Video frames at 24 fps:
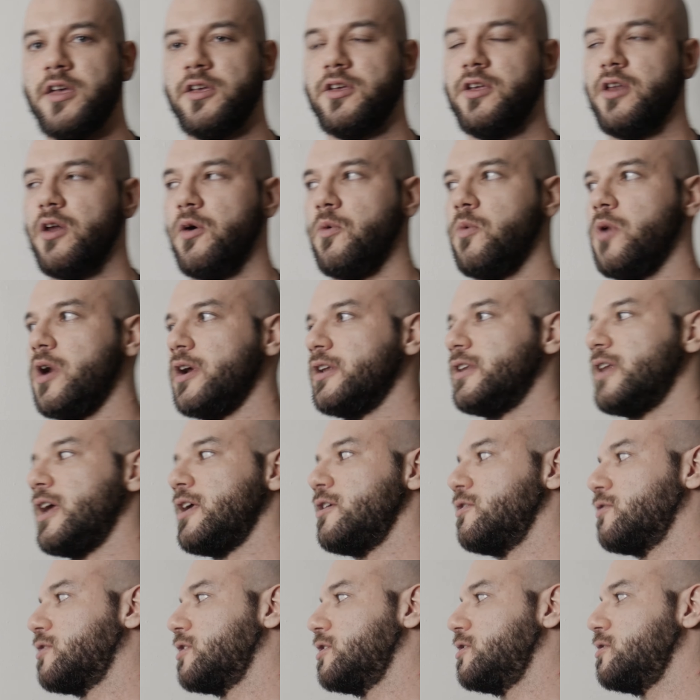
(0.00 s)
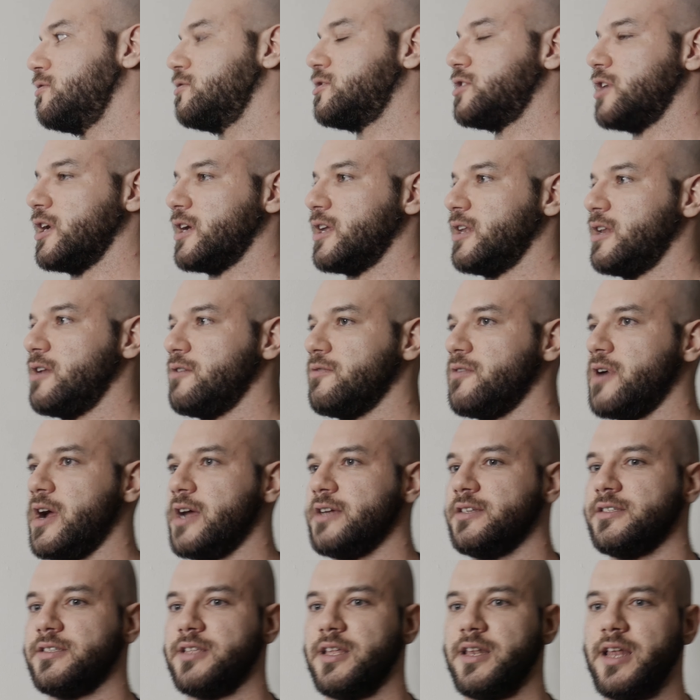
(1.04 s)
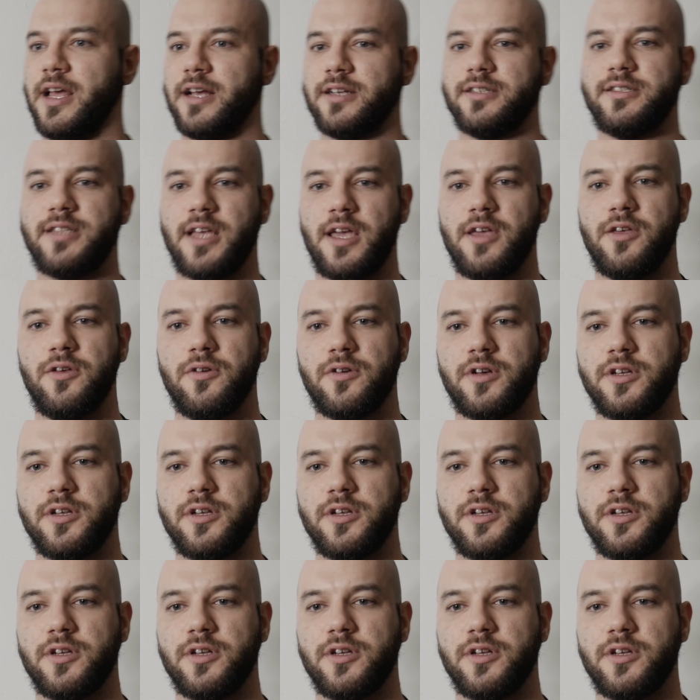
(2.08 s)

you know one day you could do chicken and rice the next day you